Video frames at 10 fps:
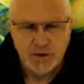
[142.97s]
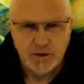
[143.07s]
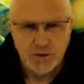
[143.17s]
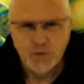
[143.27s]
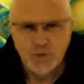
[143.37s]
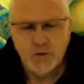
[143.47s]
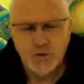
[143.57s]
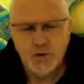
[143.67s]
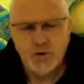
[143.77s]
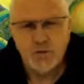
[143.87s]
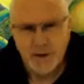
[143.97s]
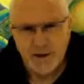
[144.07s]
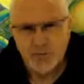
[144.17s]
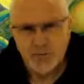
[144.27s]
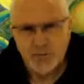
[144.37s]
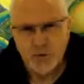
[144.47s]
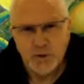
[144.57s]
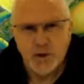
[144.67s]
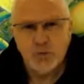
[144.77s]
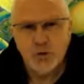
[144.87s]
It wasn't very dramatic, but it
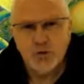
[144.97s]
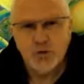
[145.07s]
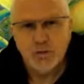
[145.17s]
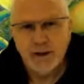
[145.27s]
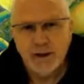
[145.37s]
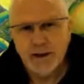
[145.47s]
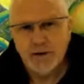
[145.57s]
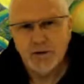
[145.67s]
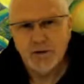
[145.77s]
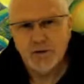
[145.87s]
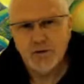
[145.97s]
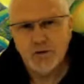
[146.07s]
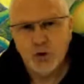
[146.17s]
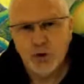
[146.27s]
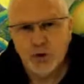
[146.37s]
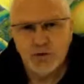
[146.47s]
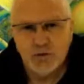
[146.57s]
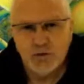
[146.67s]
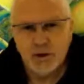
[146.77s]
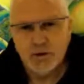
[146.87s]
really moved me, and this story
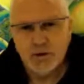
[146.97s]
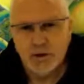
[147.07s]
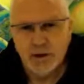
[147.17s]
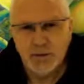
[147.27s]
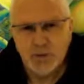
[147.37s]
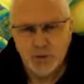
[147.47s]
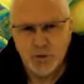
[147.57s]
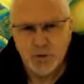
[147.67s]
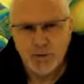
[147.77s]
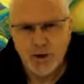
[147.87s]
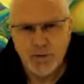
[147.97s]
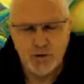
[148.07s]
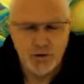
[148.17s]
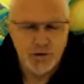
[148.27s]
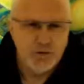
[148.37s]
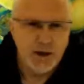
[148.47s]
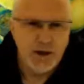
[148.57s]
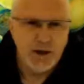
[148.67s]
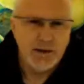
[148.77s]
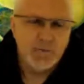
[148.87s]
still is with me even to this
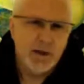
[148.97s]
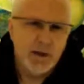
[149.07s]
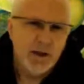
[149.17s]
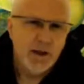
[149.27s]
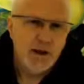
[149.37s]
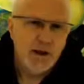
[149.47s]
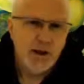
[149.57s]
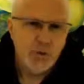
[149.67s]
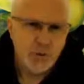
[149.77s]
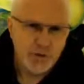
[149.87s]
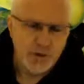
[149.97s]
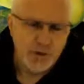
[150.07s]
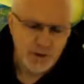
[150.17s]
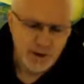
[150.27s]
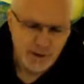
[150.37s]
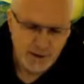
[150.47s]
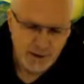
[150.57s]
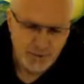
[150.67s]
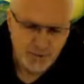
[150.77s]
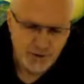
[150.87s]
day. It was in the
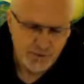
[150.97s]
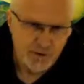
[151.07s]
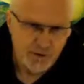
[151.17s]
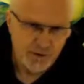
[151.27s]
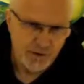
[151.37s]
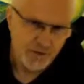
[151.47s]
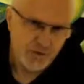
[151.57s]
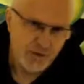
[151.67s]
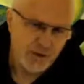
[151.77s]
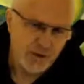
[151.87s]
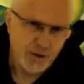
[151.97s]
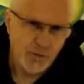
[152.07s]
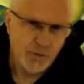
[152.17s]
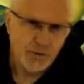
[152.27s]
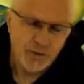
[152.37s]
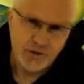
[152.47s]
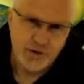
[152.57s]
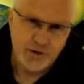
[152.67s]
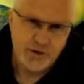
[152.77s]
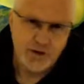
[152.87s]
70s. I was only
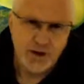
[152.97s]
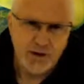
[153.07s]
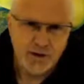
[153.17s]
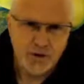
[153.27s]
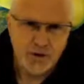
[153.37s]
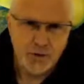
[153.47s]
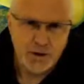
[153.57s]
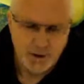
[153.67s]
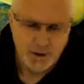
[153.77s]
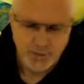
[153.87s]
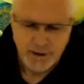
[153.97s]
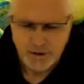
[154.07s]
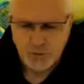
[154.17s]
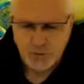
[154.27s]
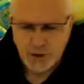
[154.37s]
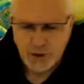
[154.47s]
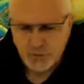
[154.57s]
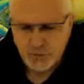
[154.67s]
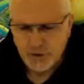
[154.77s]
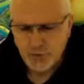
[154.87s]
16, and Grinder and Bandler
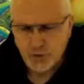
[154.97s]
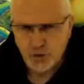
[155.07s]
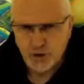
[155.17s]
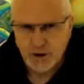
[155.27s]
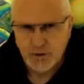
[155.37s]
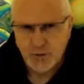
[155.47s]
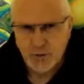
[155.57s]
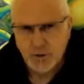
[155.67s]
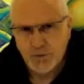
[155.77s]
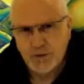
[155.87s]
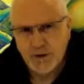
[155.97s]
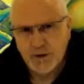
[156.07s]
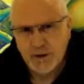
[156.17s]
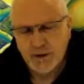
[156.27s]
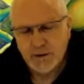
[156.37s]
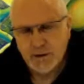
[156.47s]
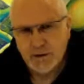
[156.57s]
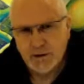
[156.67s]
and Frank Pucelik were probably still in